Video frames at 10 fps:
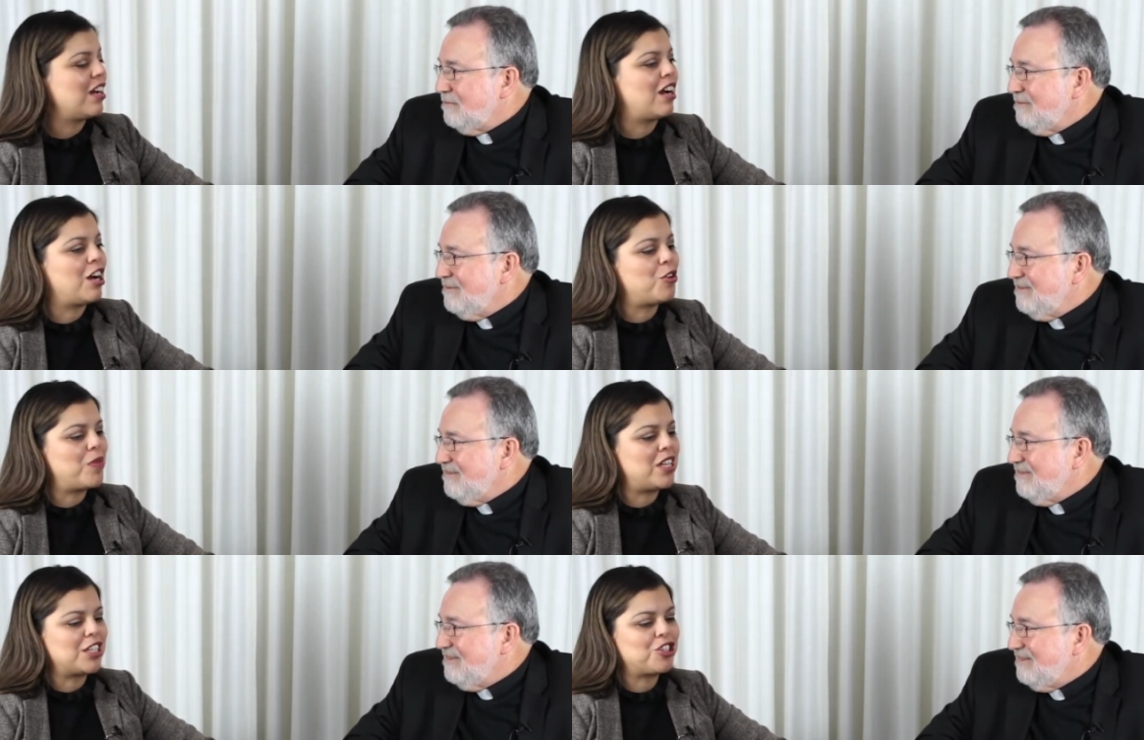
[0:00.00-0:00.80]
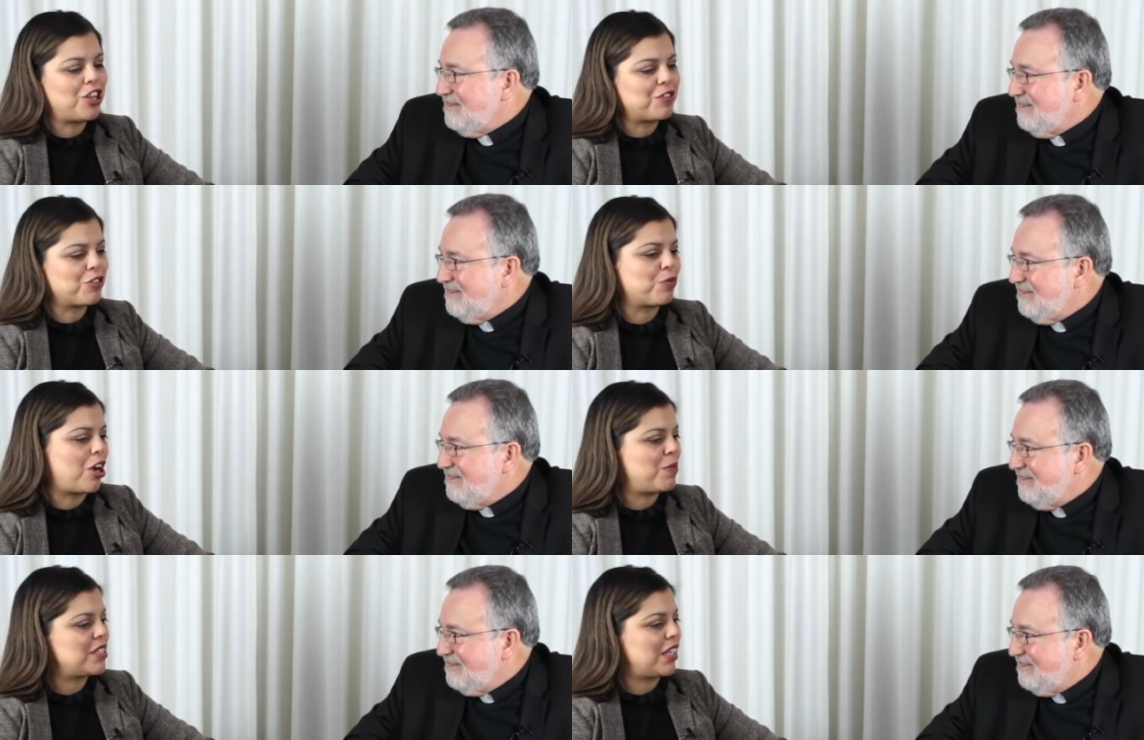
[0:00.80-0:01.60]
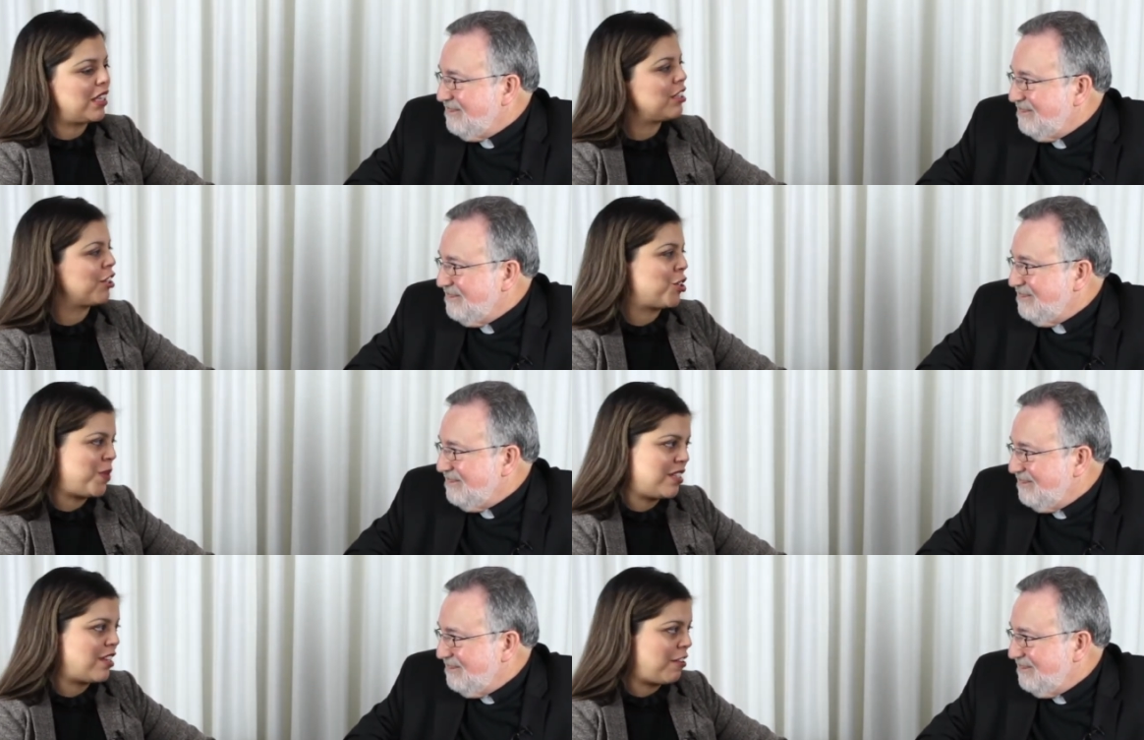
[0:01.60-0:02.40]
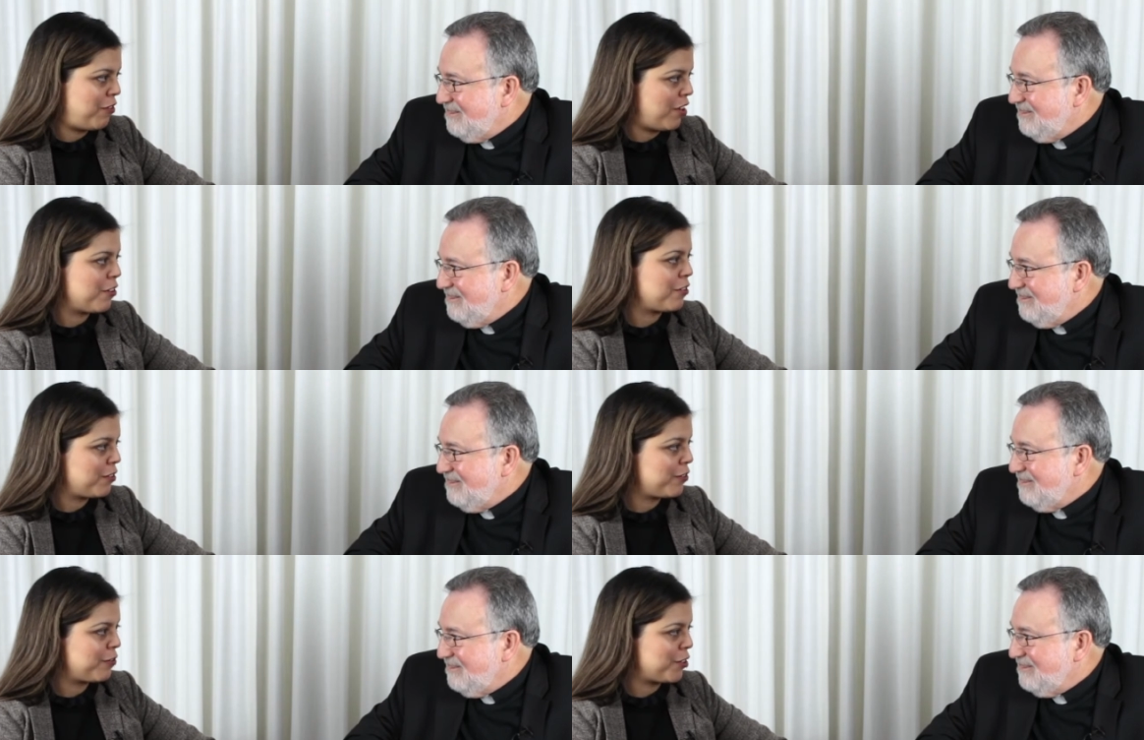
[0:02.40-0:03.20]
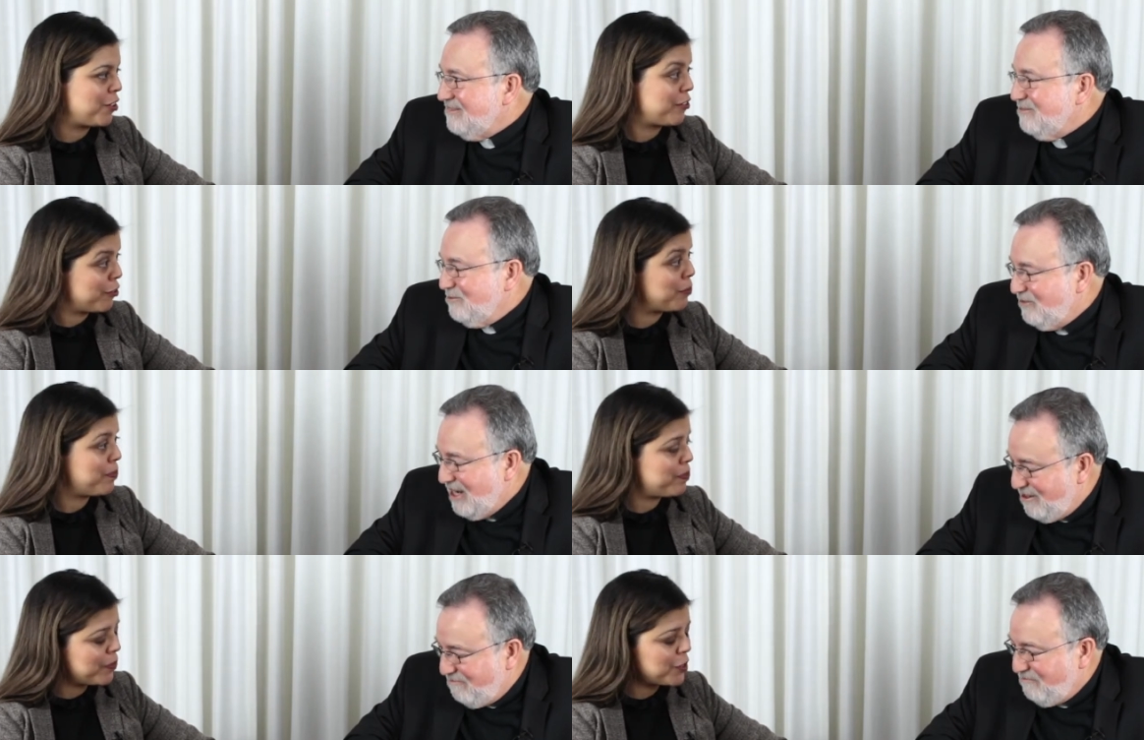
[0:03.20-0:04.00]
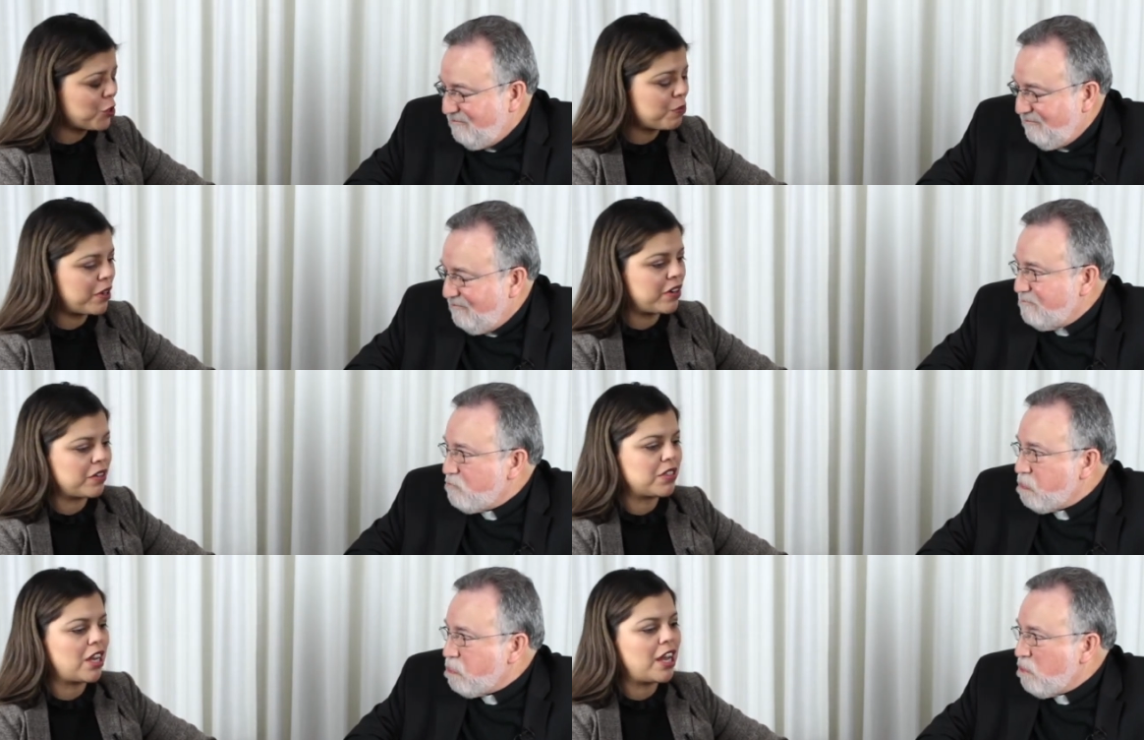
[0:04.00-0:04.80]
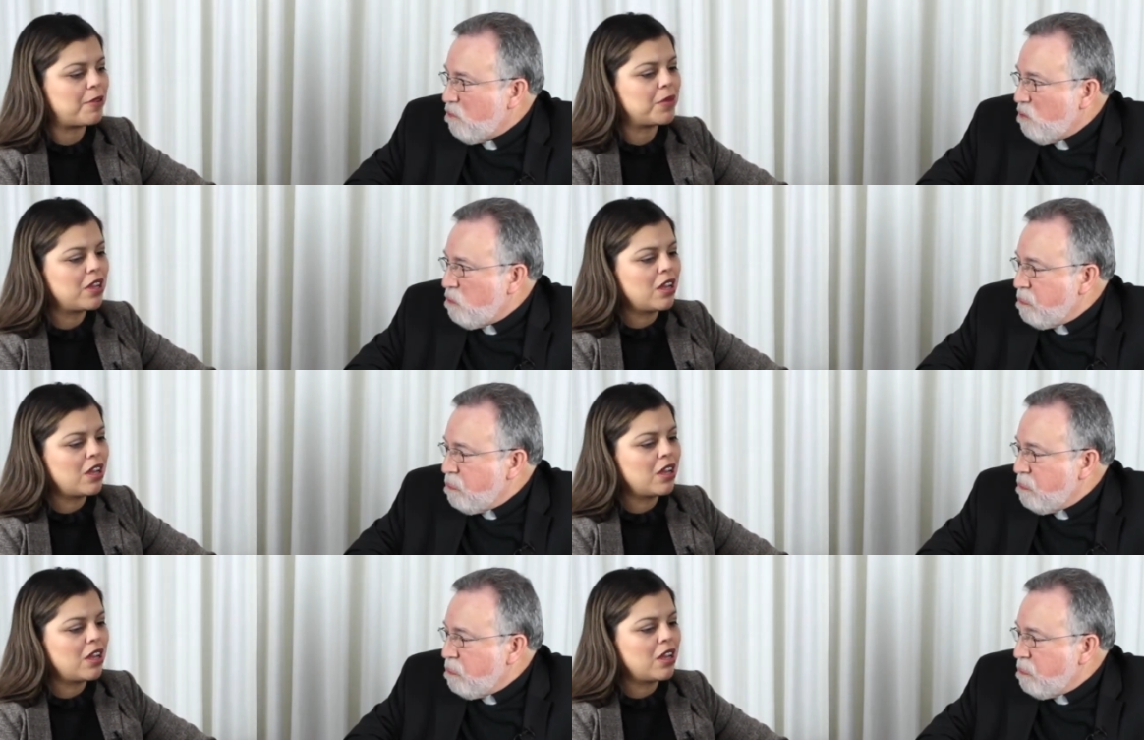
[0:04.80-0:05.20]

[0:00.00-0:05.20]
Speaker 1: um, in exchange for a promise that they're going to be safe here for for right. a short period of time.